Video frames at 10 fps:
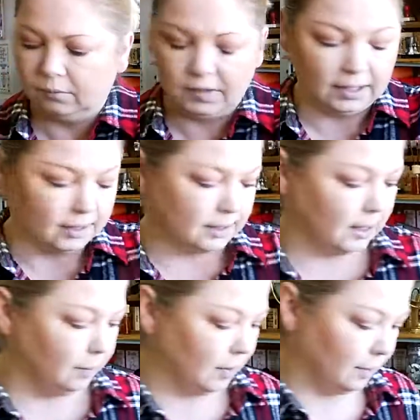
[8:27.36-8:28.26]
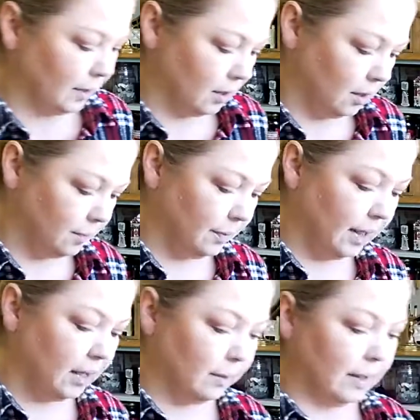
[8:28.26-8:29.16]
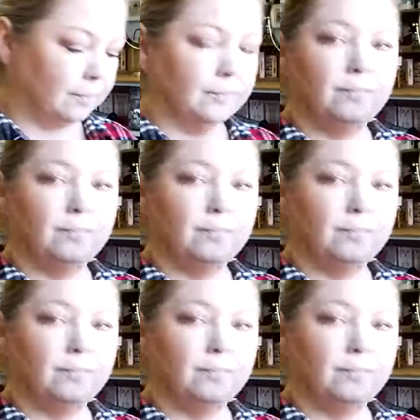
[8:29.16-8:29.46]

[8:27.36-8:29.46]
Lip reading: And I just keep it on my card. But anyway,